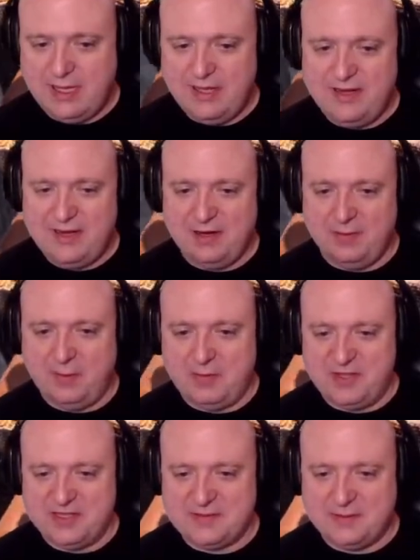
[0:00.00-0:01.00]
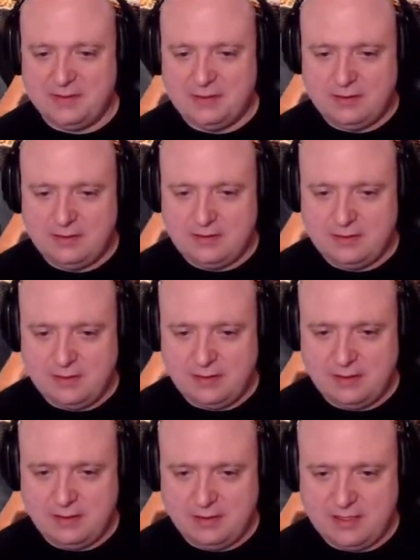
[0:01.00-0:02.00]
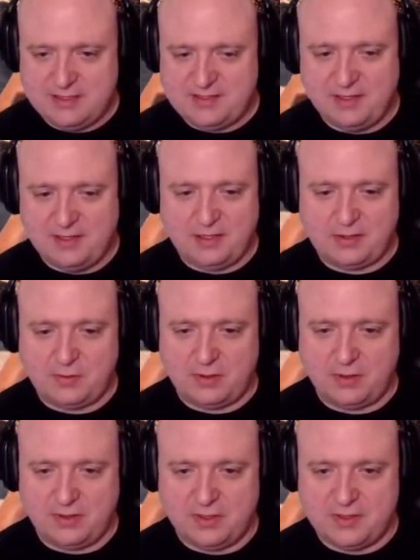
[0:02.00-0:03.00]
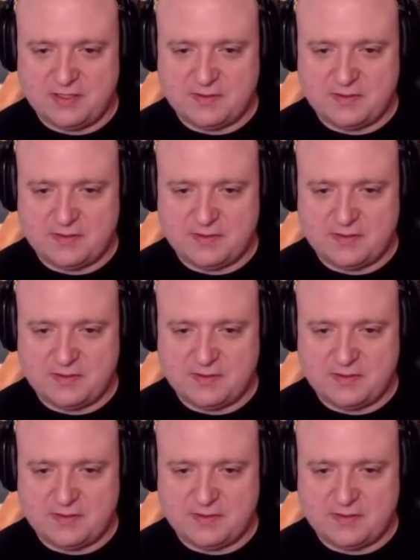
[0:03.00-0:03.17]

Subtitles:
there you have it from the Fun Pimps themselves. I was